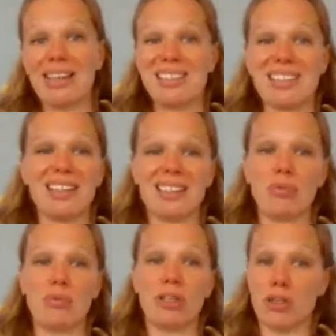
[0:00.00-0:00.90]
And it's not
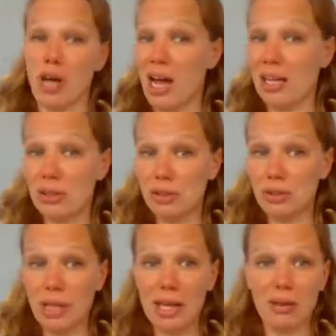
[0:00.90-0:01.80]
that we're trying to
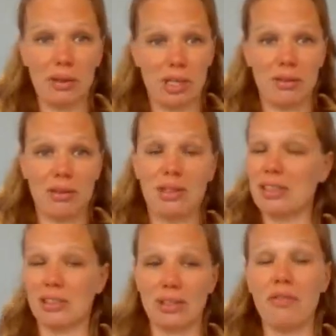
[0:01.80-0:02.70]
do that, or that,
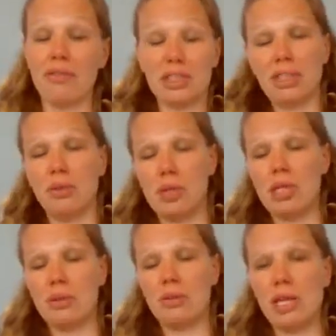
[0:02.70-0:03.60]
because obviously we're
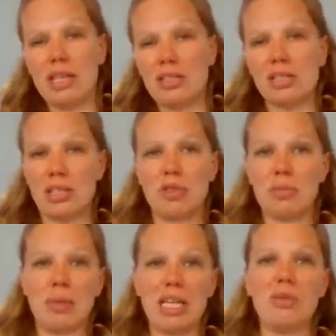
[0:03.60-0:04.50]
in a relationship
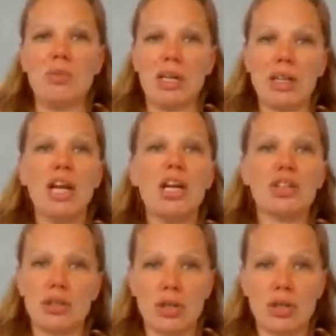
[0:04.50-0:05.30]
to begin with to